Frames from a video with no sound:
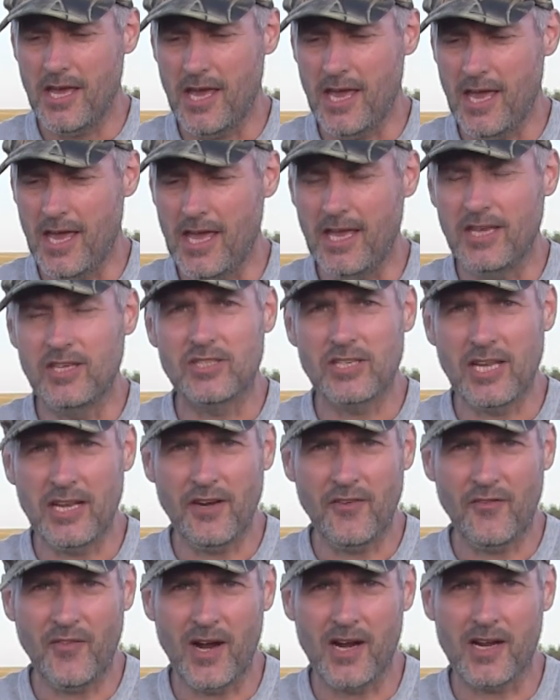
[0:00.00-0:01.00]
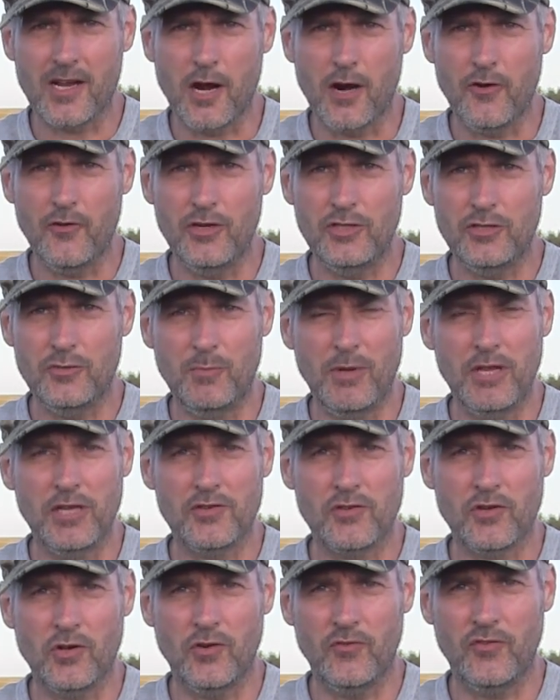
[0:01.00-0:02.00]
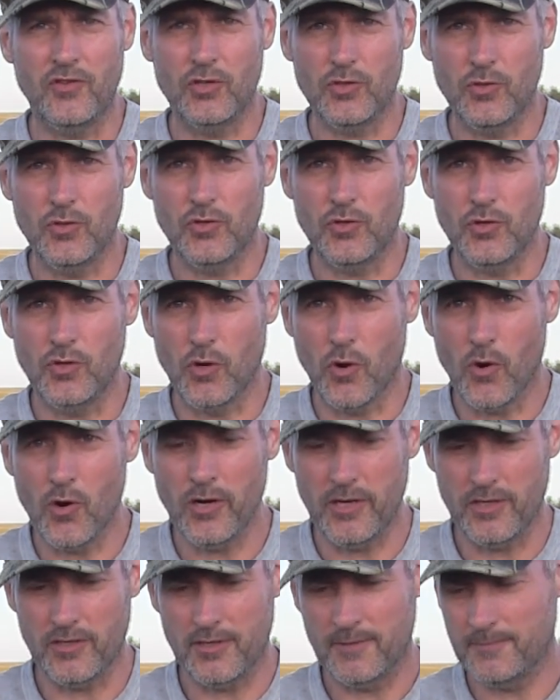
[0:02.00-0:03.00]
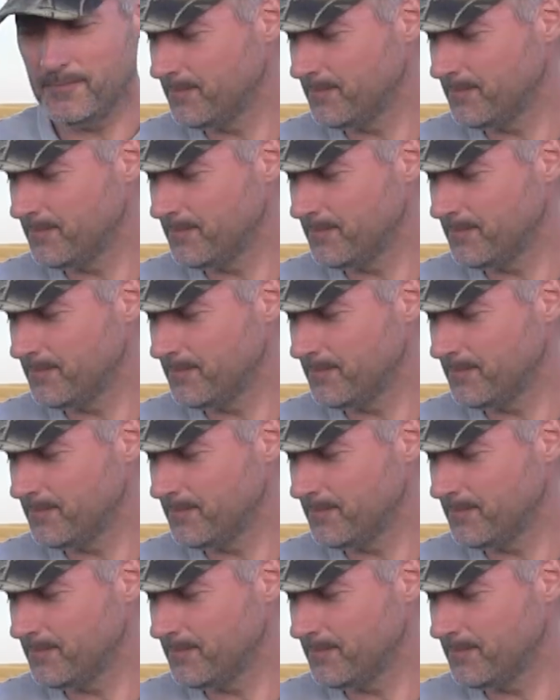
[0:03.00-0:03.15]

a centerfire cartridge based off the 22 Hornet.